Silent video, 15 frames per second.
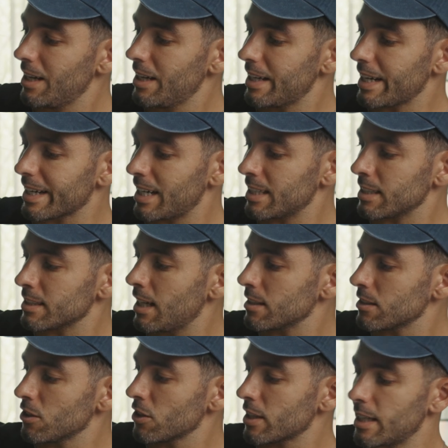it kind of does
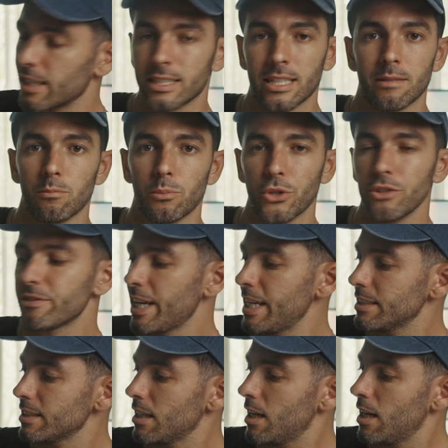look like a
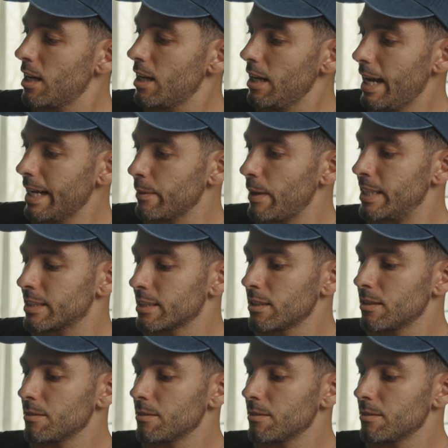briefcase. Anyways,